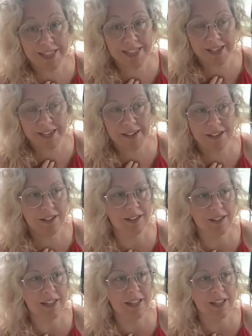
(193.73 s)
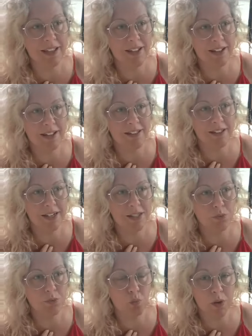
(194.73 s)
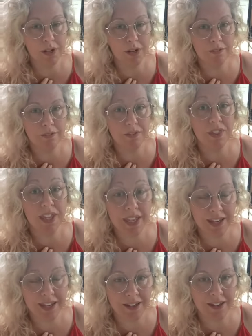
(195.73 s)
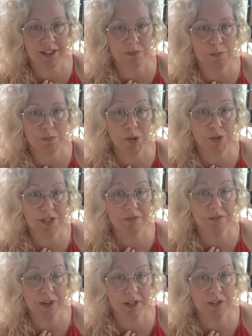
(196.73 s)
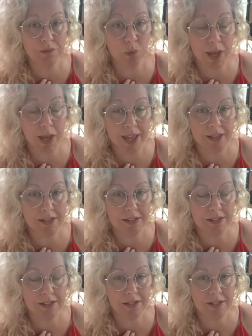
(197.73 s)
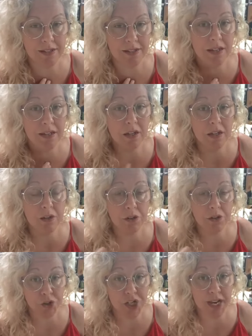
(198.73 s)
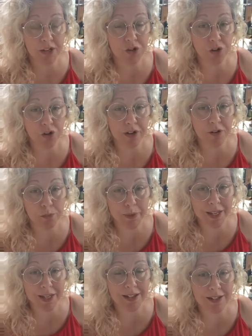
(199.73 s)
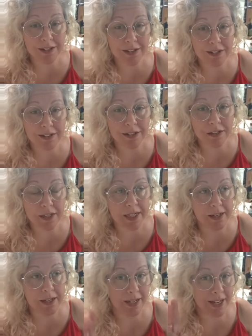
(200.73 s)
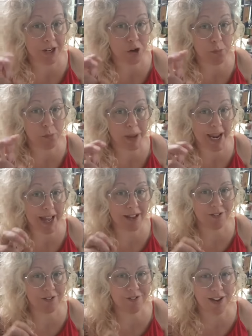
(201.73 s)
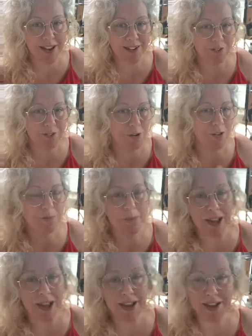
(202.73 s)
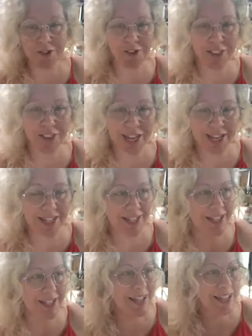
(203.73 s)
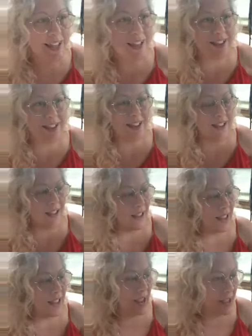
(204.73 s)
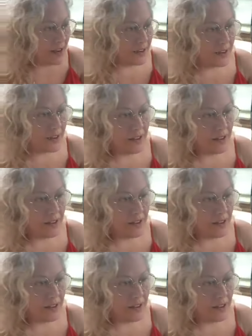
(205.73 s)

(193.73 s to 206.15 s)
think that it's one of the most effective ways to change your inner being, the inner man, right? Or my inner lady. And